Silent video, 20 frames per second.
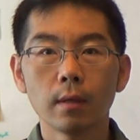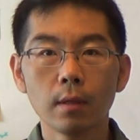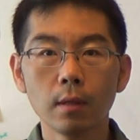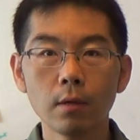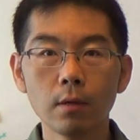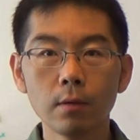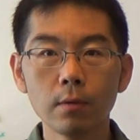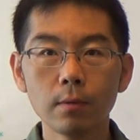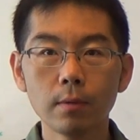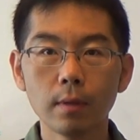
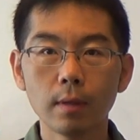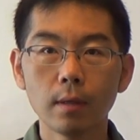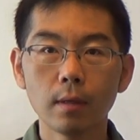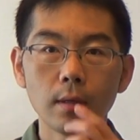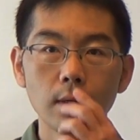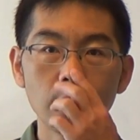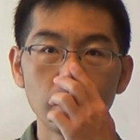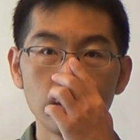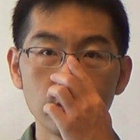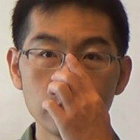Hello,
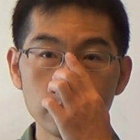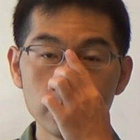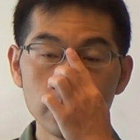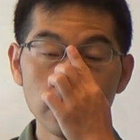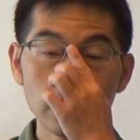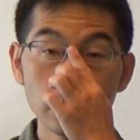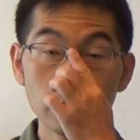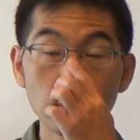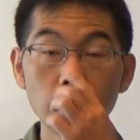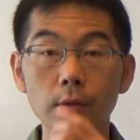
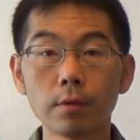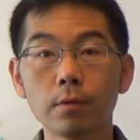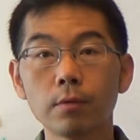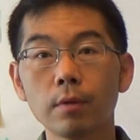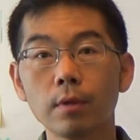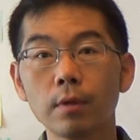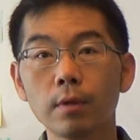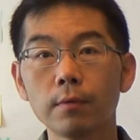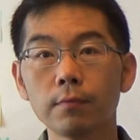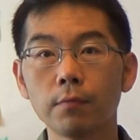
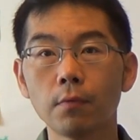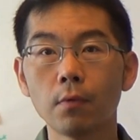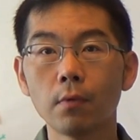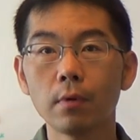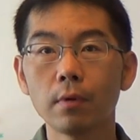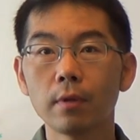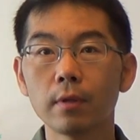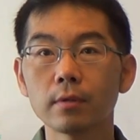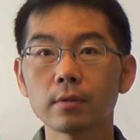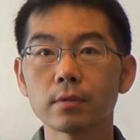
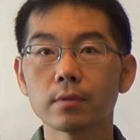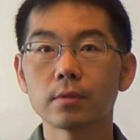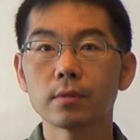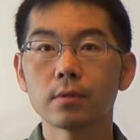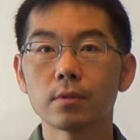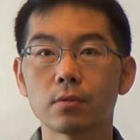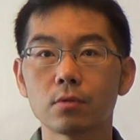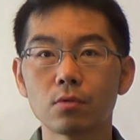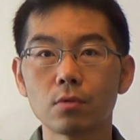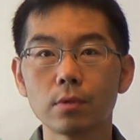EGR343
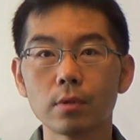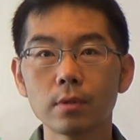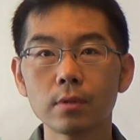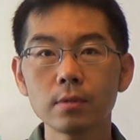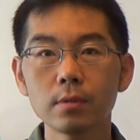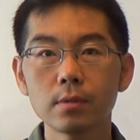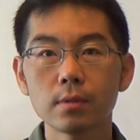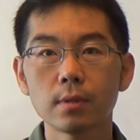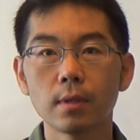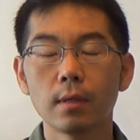
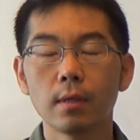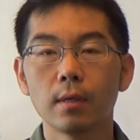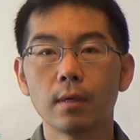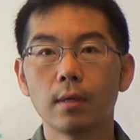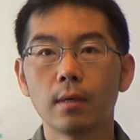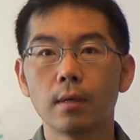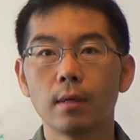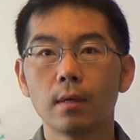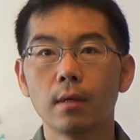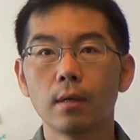students.
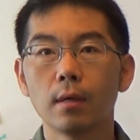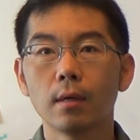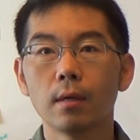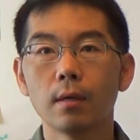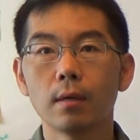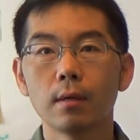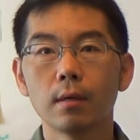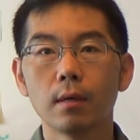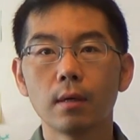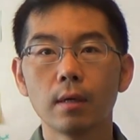
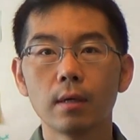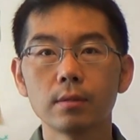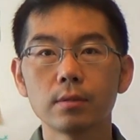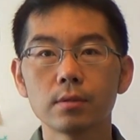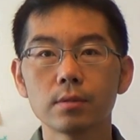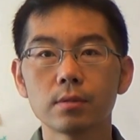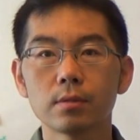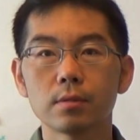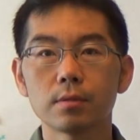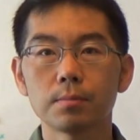I
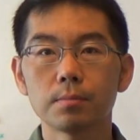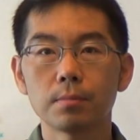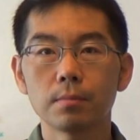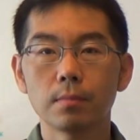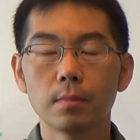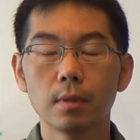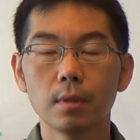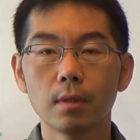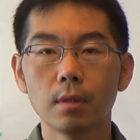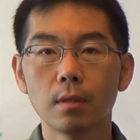just
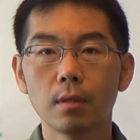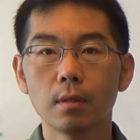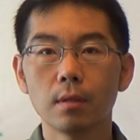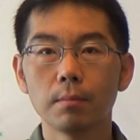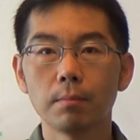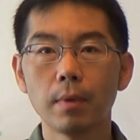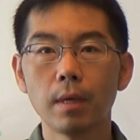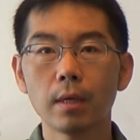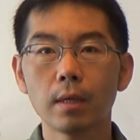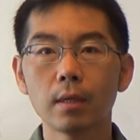
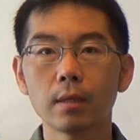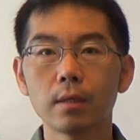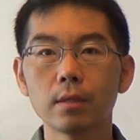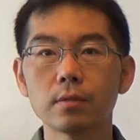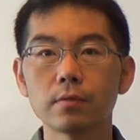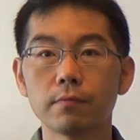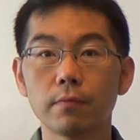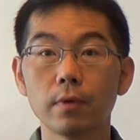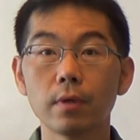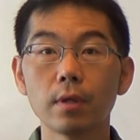making
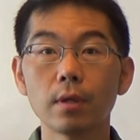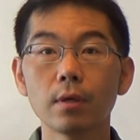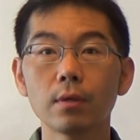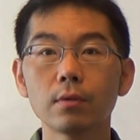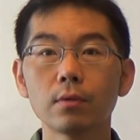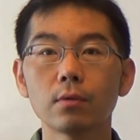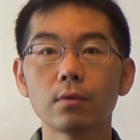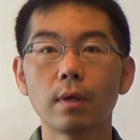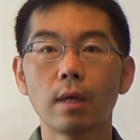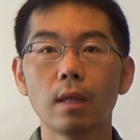this
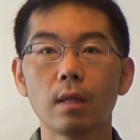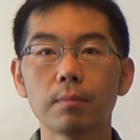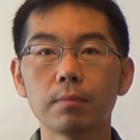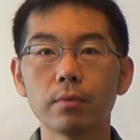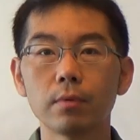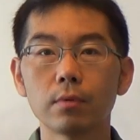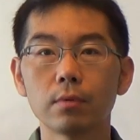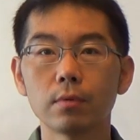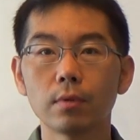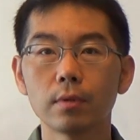video to
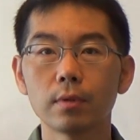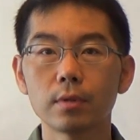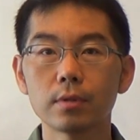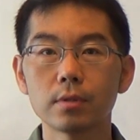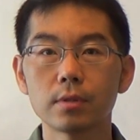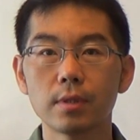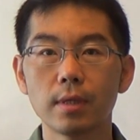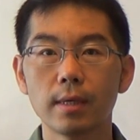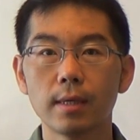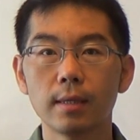help you to
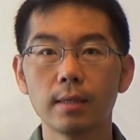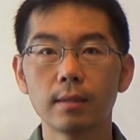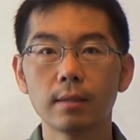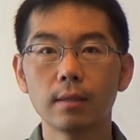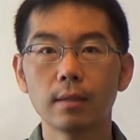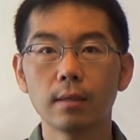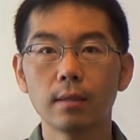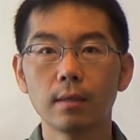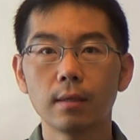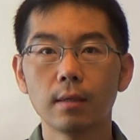understand